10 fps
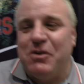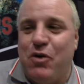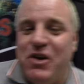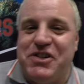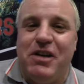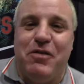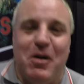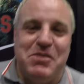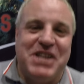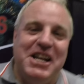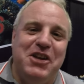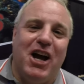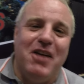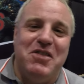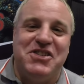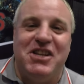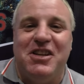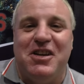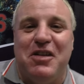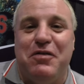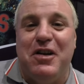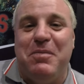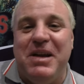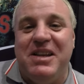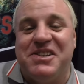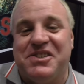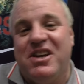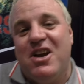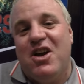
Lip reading: I'm Chris here from Scandi Divers in the Philippines.